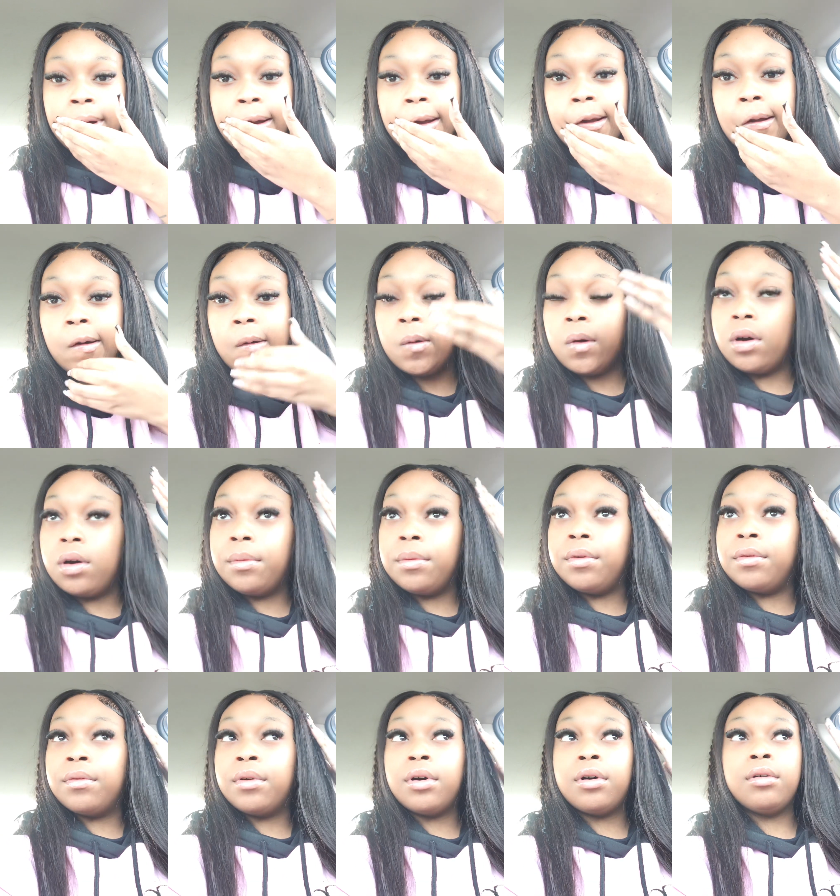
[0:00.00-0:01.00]
I go up
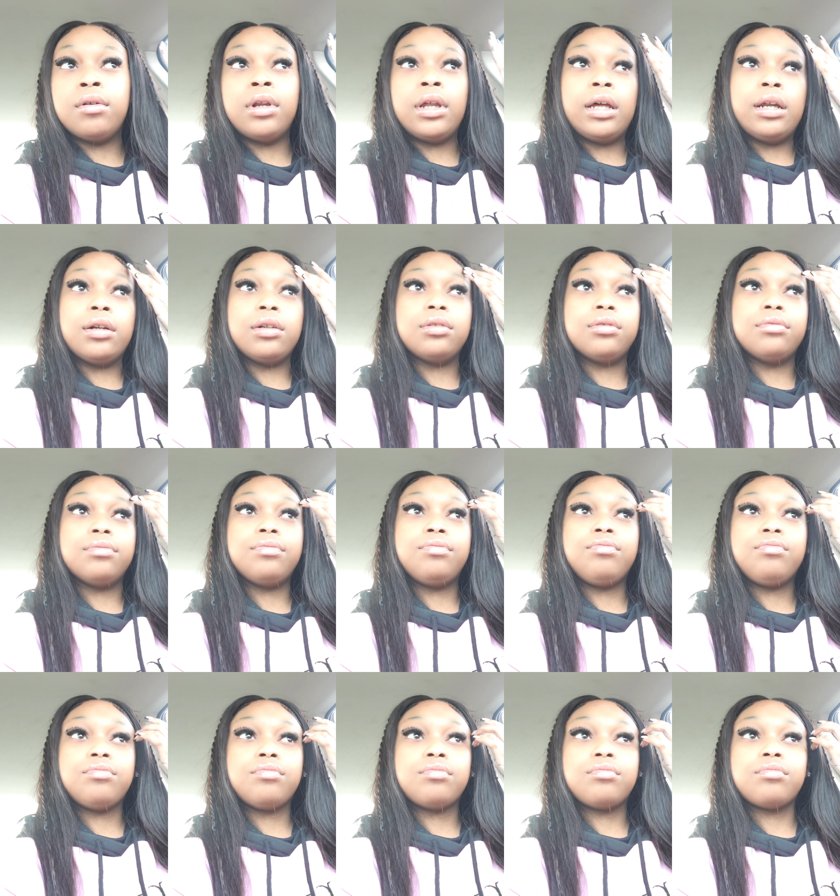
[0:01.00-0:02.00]
the road later
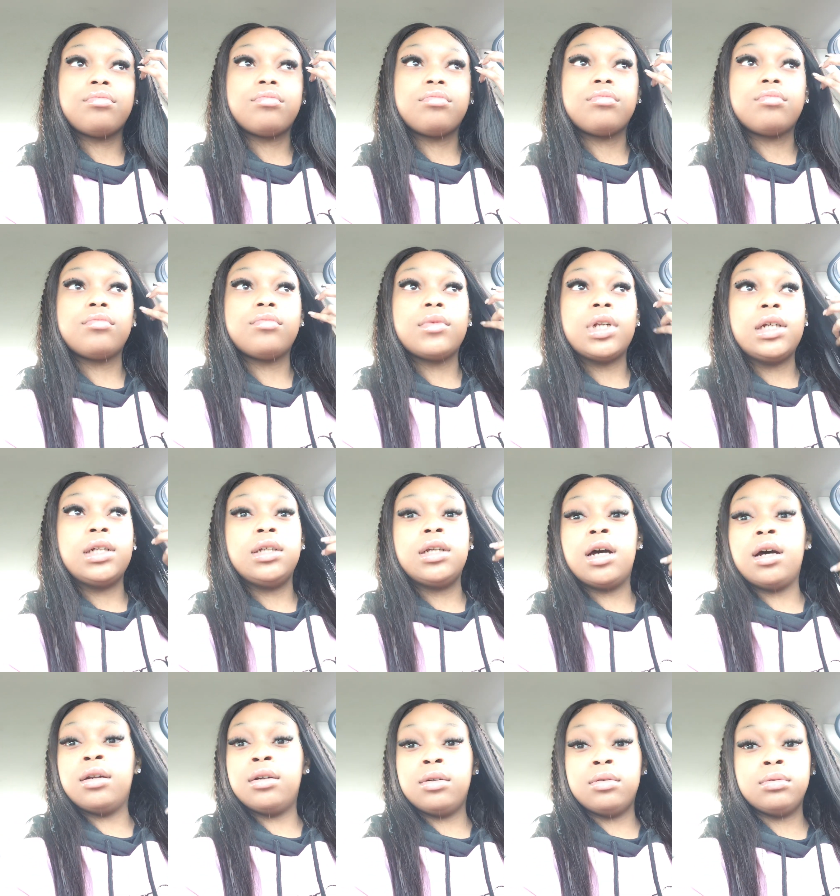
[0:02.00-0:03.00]
and
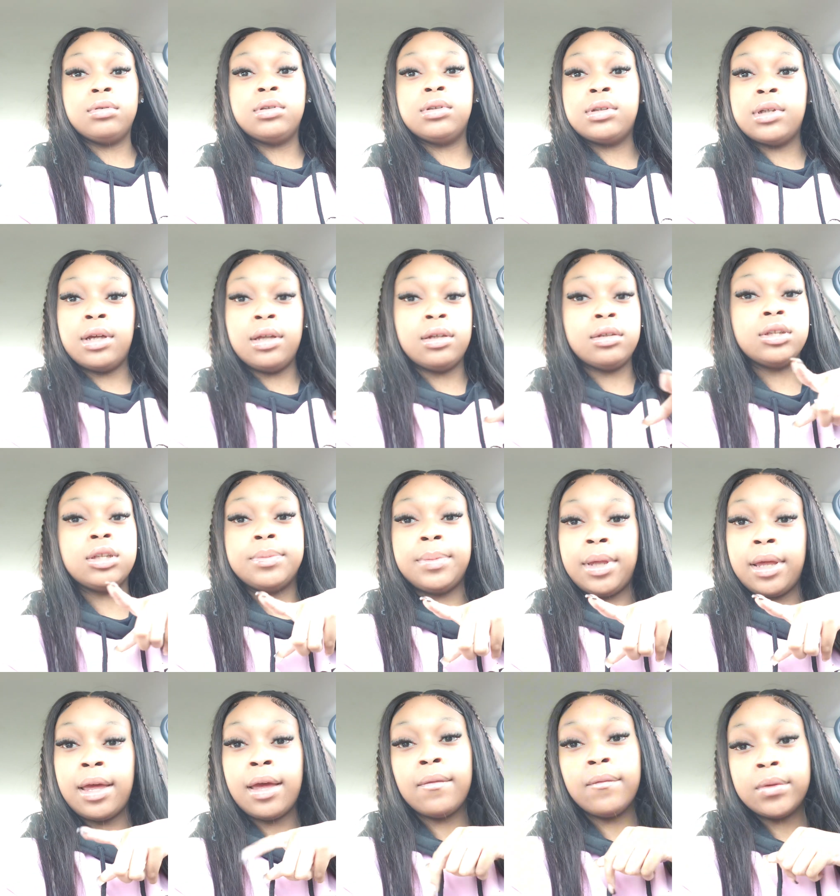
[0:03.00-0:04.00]
y'all know Sam's
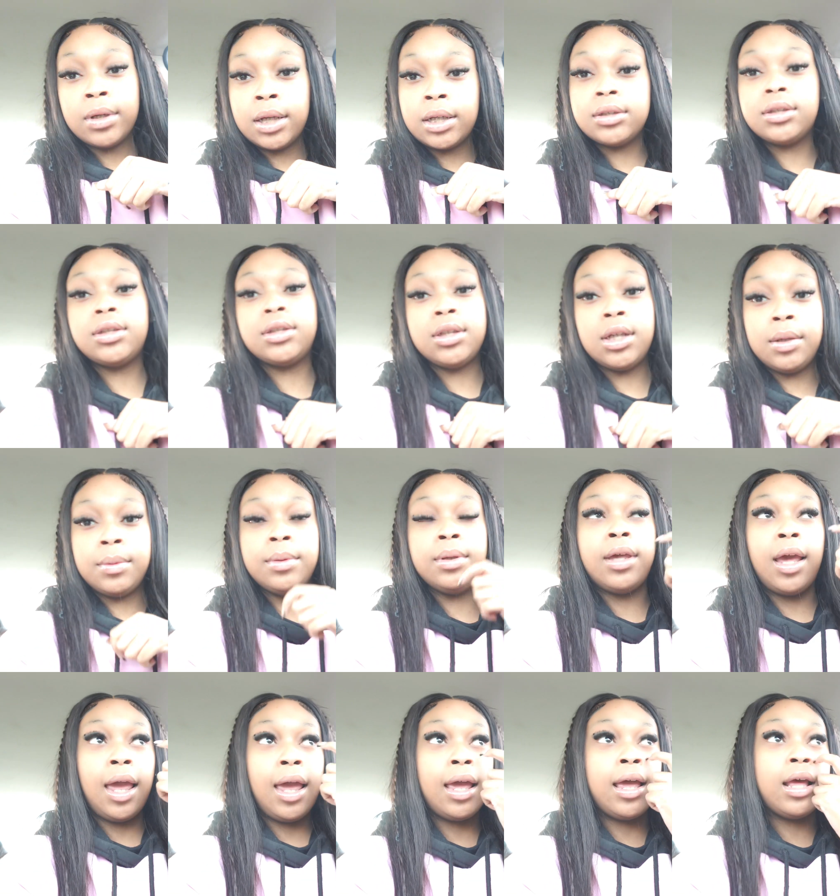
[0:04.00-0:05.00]
be having that cheap
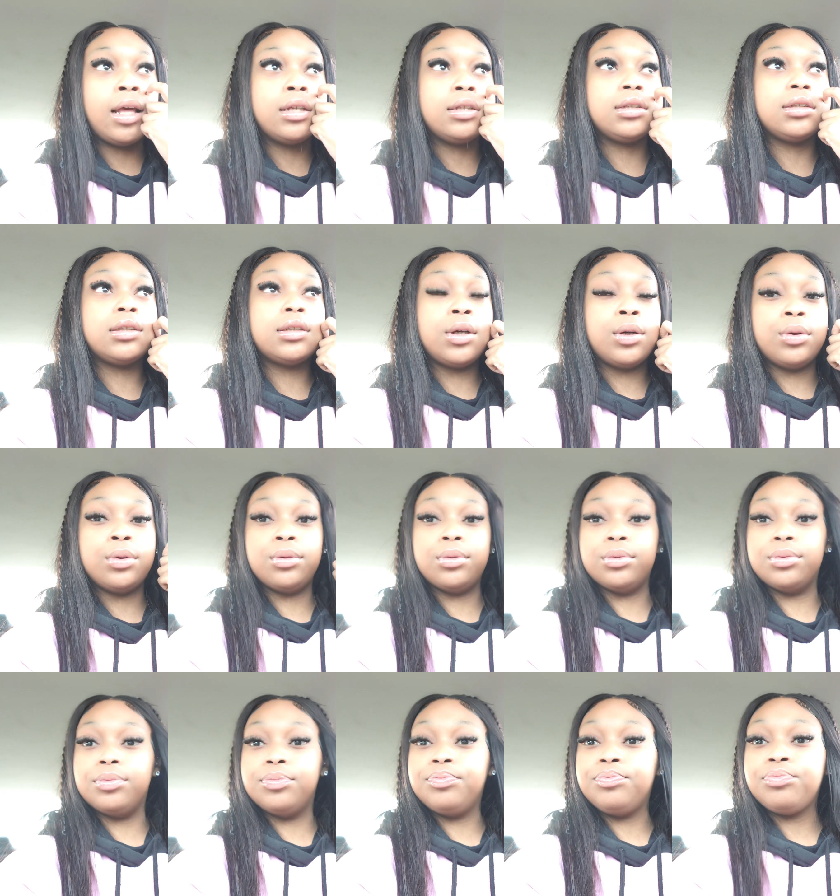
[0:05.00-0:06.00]
gas
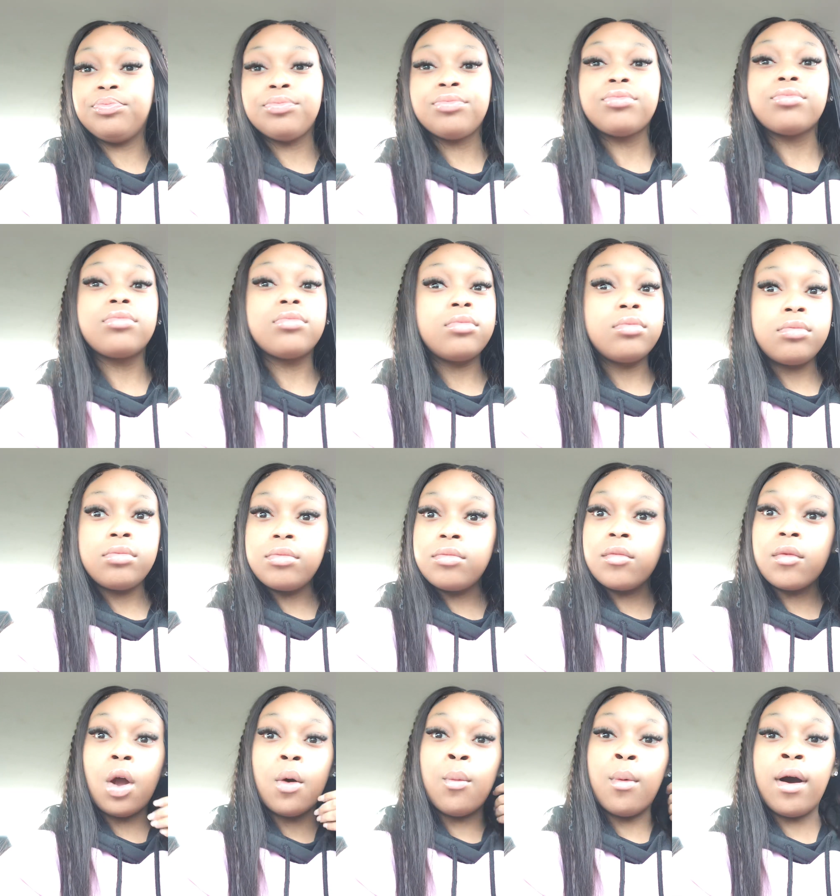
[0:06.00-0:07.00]
so
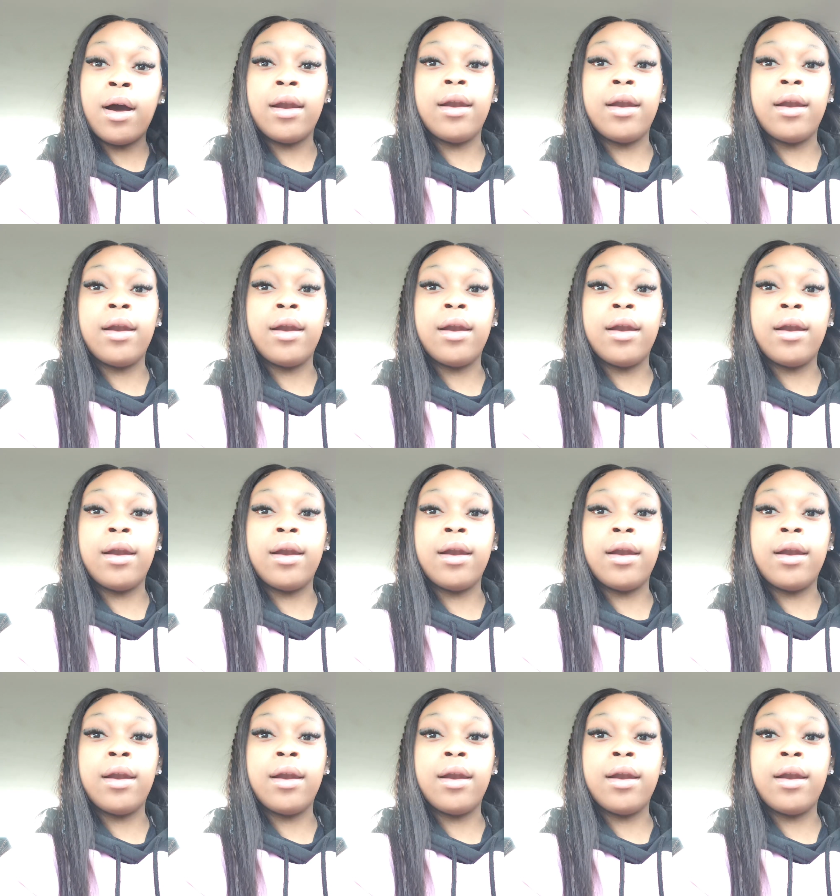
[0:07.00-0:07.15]
why